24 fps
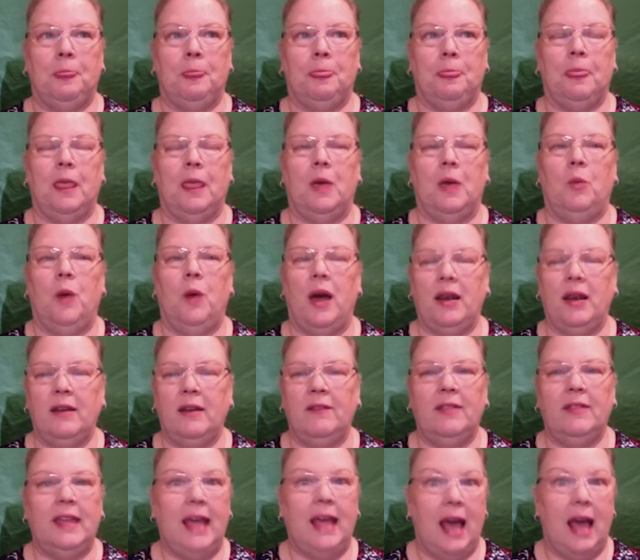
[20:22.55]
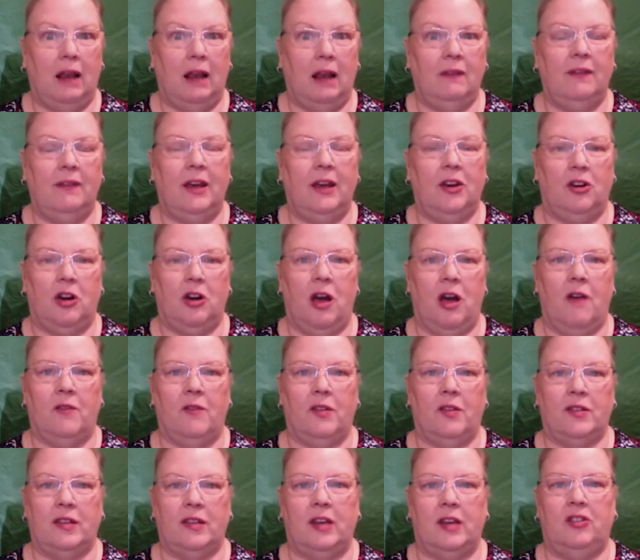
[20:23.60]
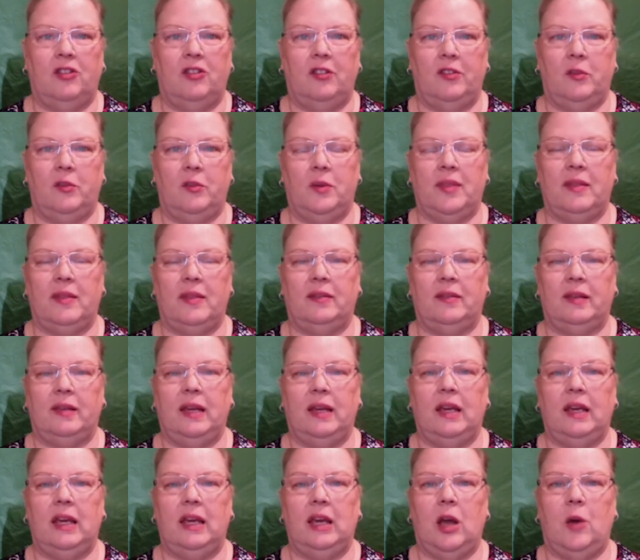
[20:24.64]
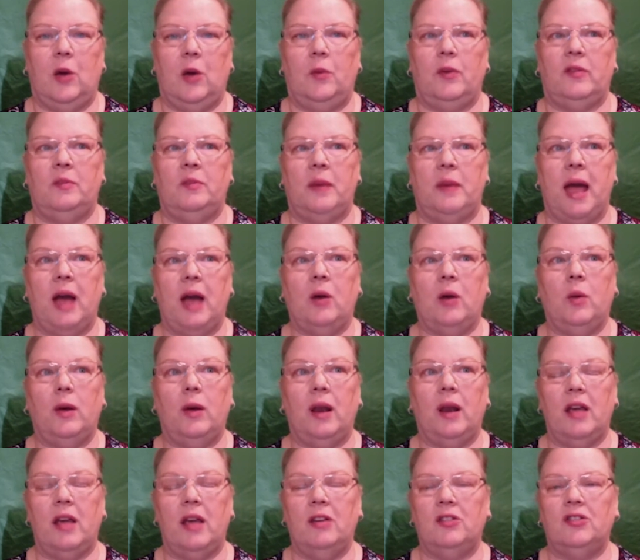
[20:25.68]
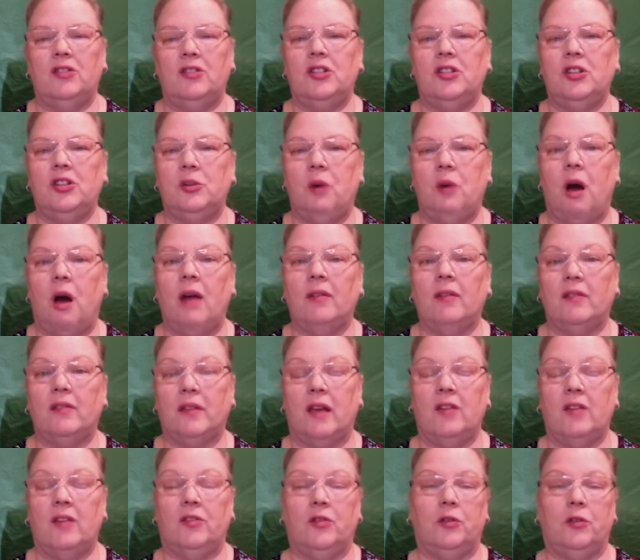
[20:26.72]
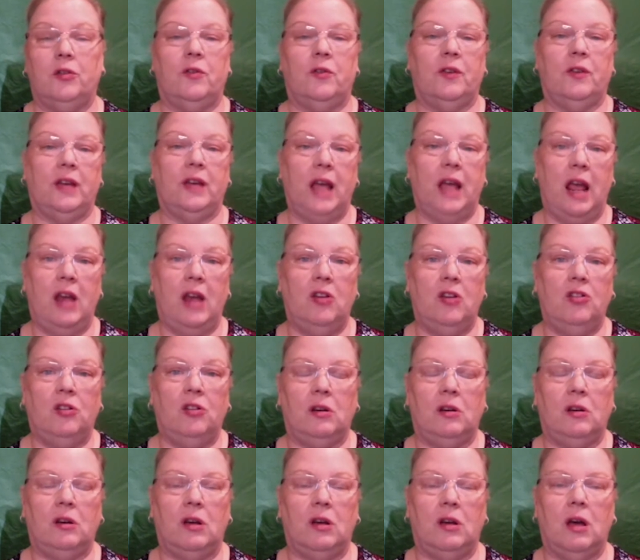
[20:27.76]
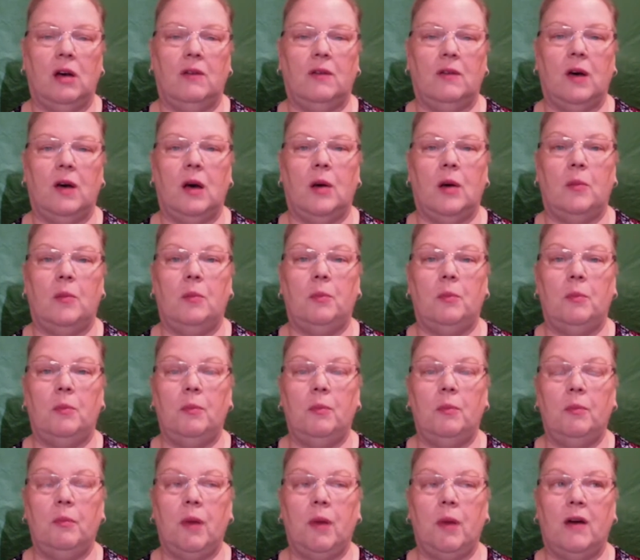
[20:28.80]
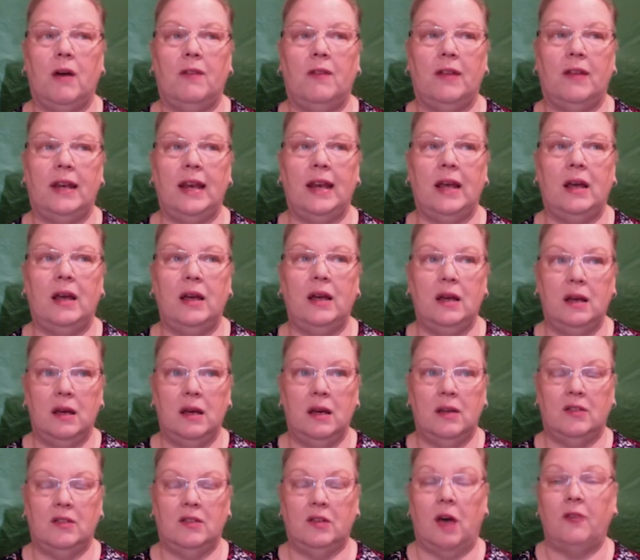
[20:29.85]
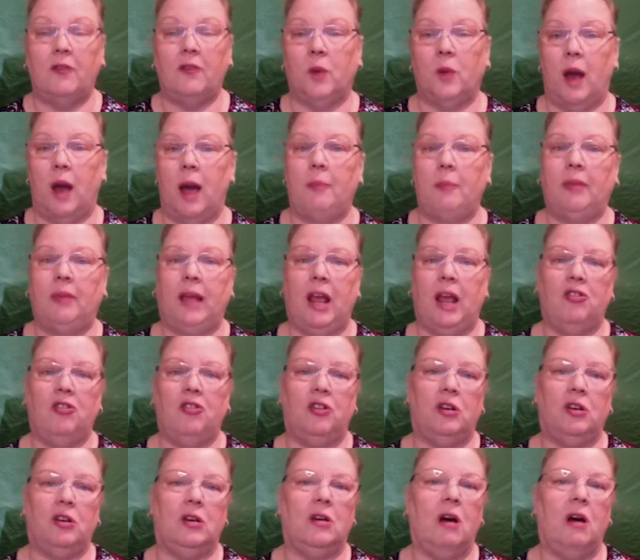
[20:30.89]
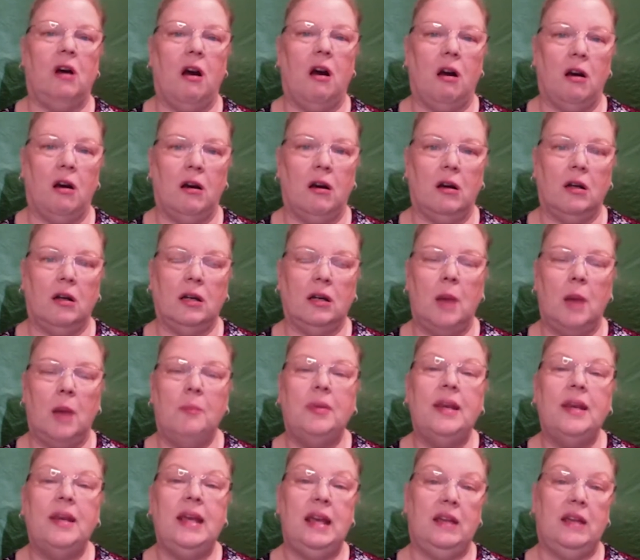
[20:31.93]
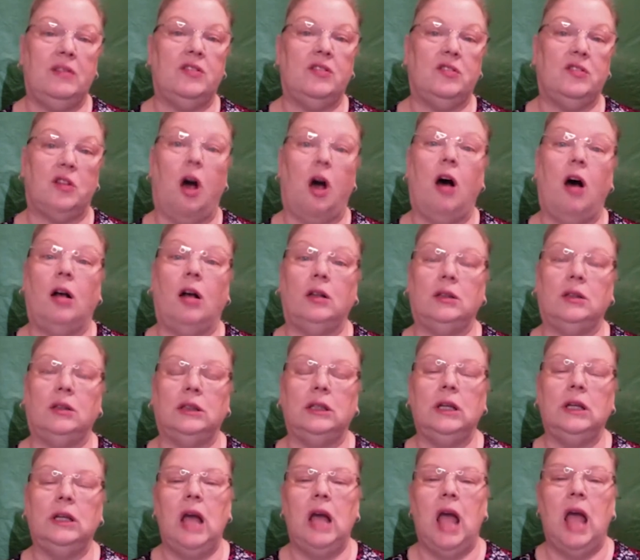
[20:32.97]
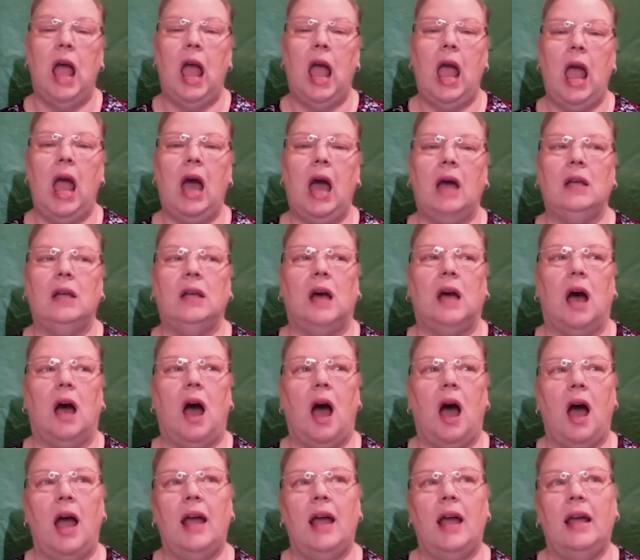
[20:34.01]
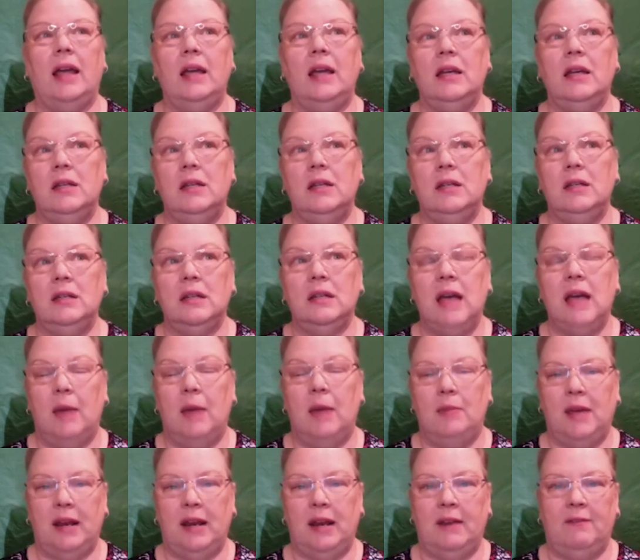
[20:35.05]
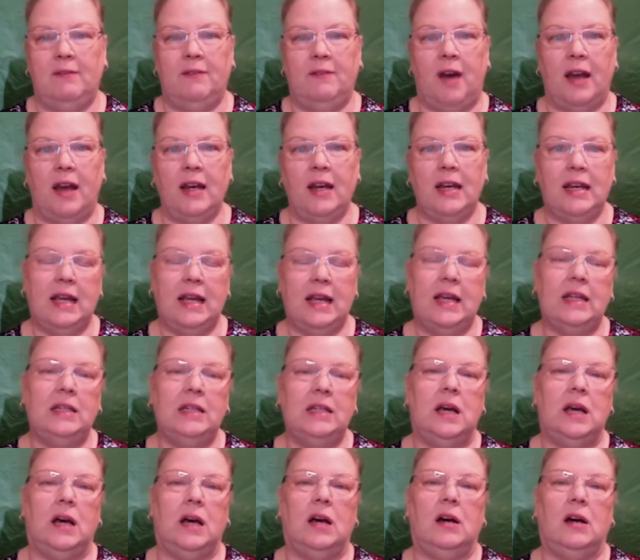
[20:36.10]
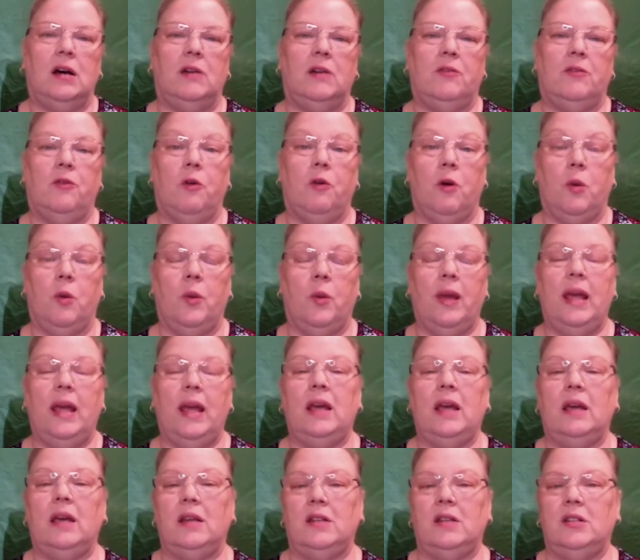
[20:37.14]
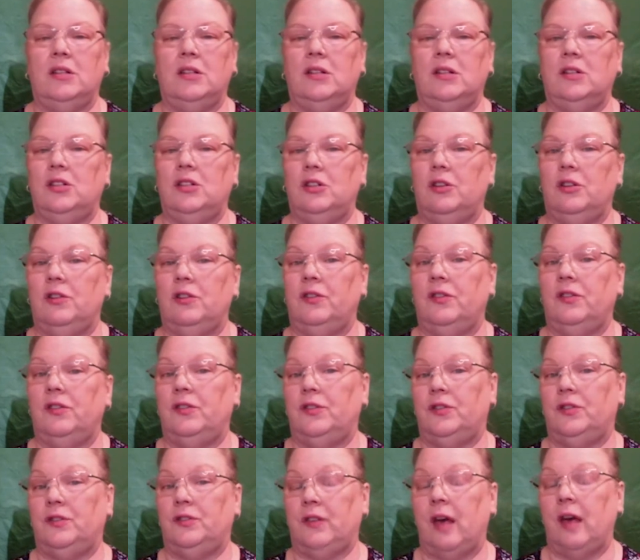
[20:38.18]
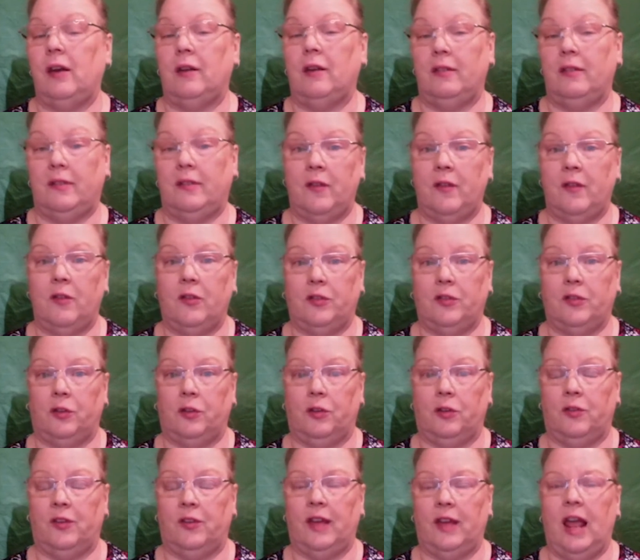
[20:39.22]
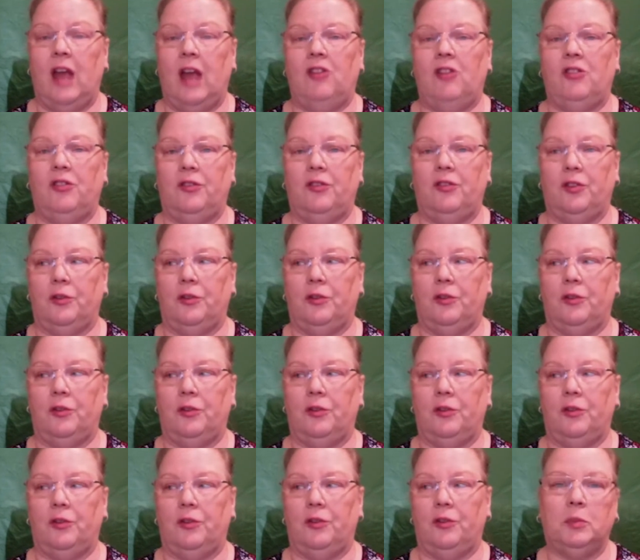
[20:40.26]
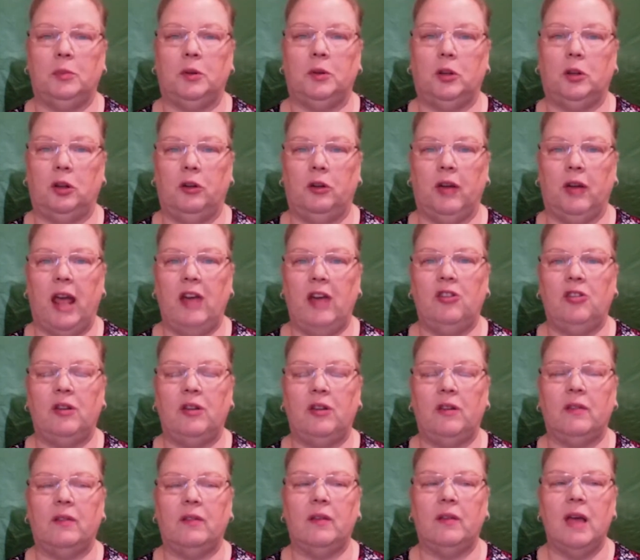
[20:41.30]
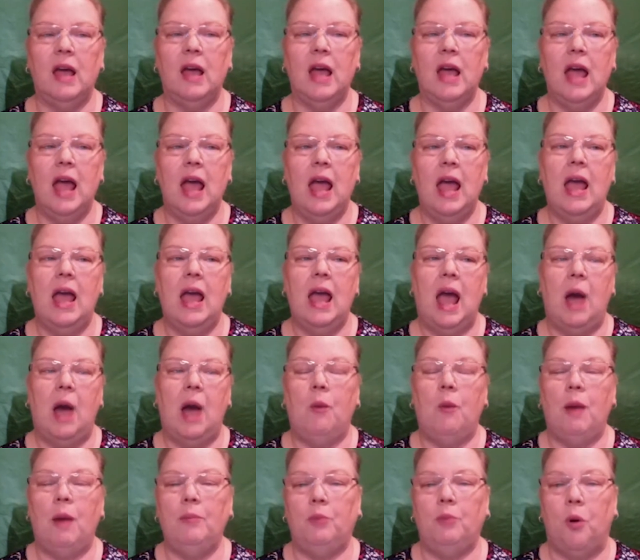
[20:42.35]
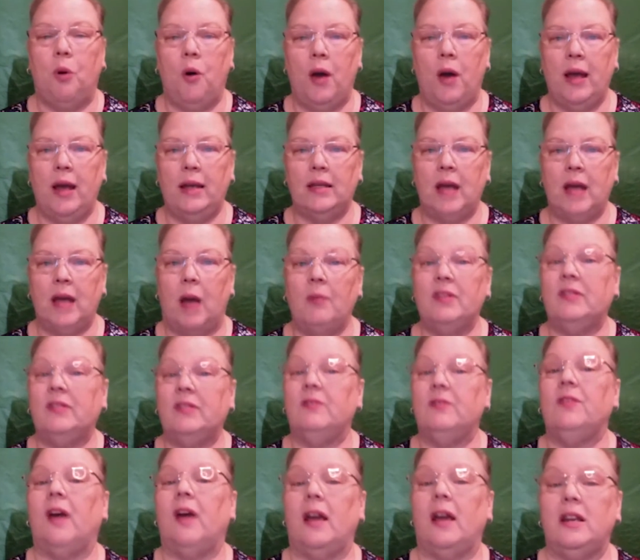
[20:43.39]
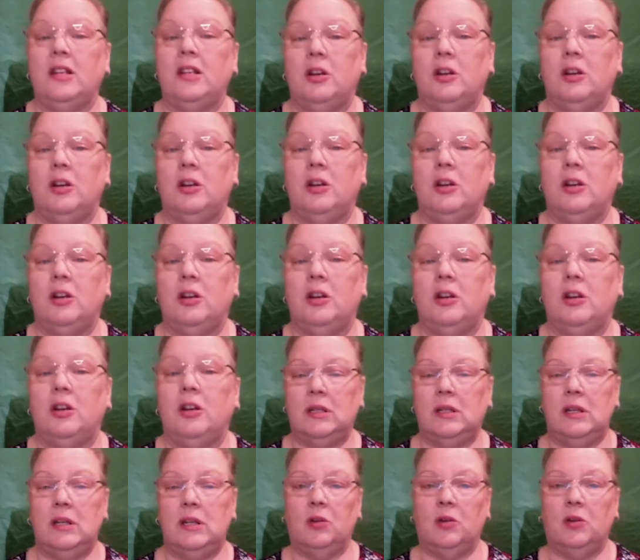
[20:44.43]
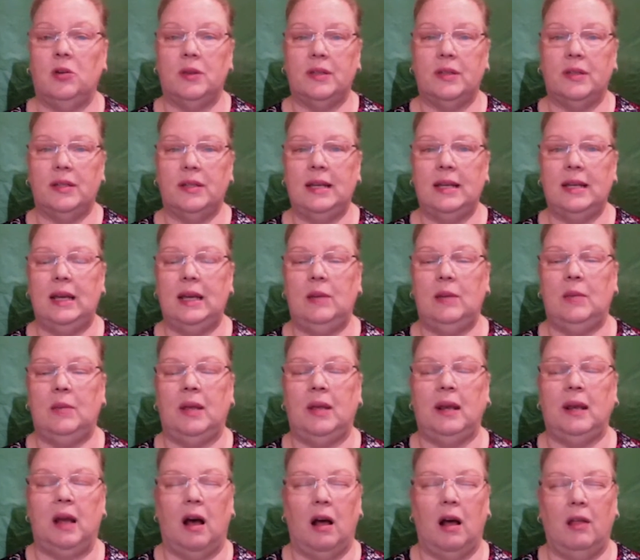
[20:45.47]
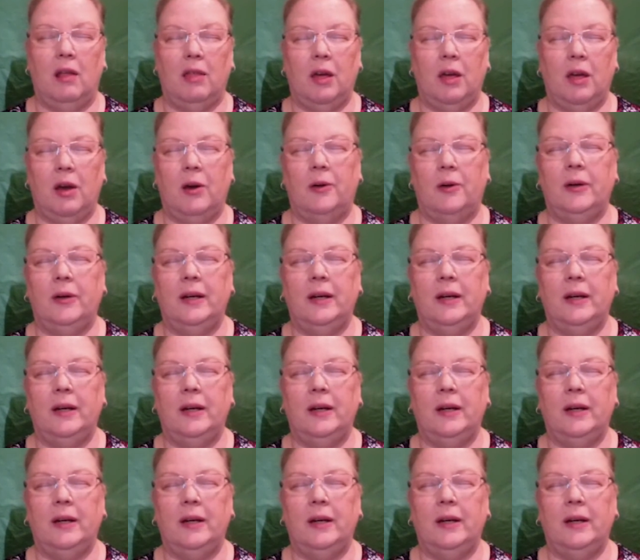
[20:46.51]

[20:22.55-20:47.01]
One of the elevator conversations with the CEO was back when I used to do on-site certification of a software application our company installed. And I had been invited in for a week to do several certifications across multiple locations. At one point, I was invited to go out to dinner with the team. And although